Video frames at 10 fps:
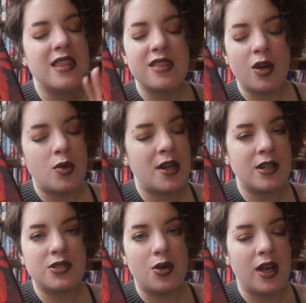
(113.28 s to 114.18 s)
They're run
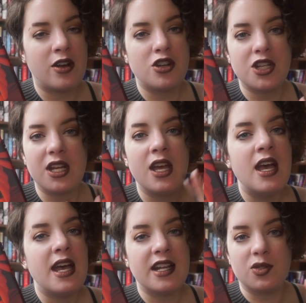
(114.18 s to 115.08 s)
on soul energy,
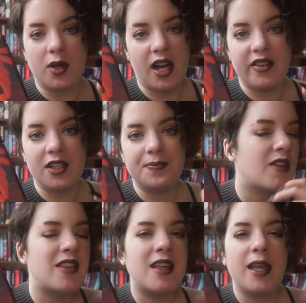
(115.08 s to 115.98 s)
it's whatever.
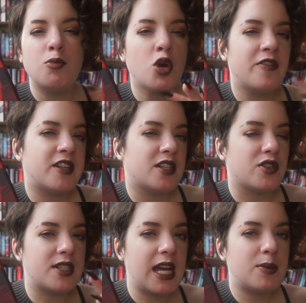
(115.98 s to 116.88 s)
And they like morph into
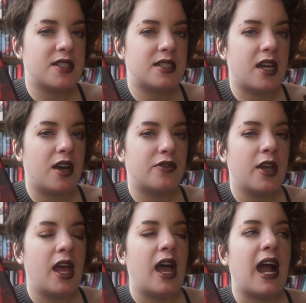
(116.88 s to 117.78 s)
different types and stuff.
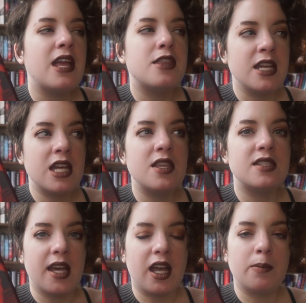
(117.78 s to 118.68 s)
I think in the
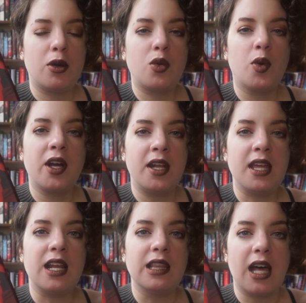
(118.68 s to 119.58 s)
second book we're gonna
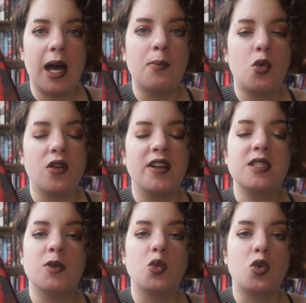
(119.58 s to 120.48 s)
get a lot more of like
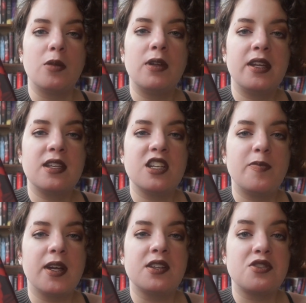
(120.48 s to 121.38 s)
some of the world building
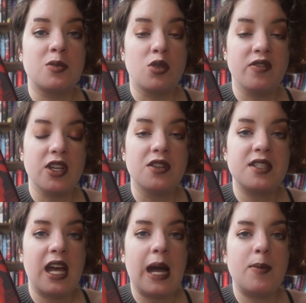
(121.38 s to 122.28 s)
stuff because there's some reveals
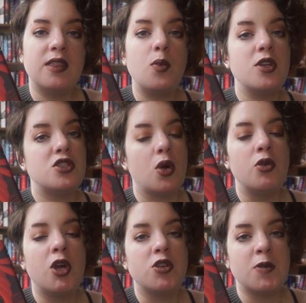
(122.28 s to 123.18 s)
that happen that we
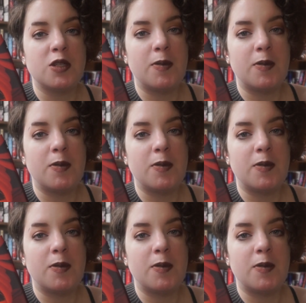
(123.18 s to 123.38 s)
don't know as much